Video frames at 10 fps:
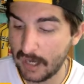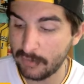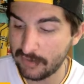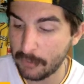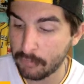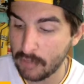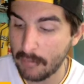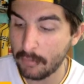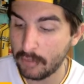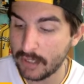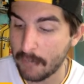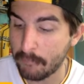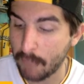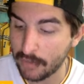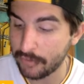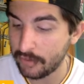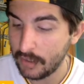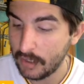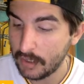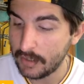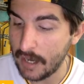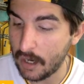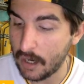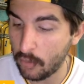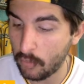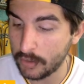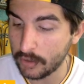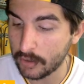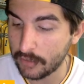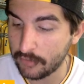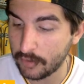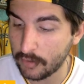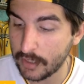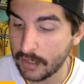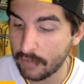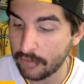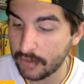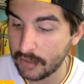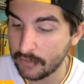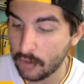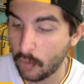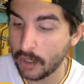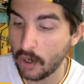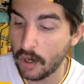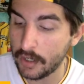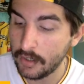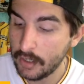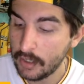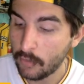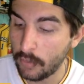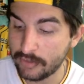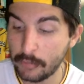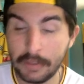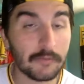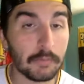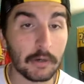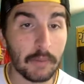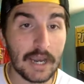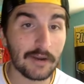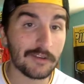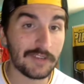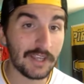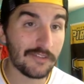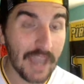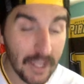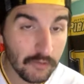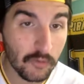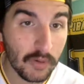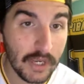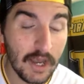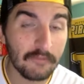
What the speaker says: I would say, probably a month now when you're considering everything that's going on with the Pittsburgh Pirates and his injury.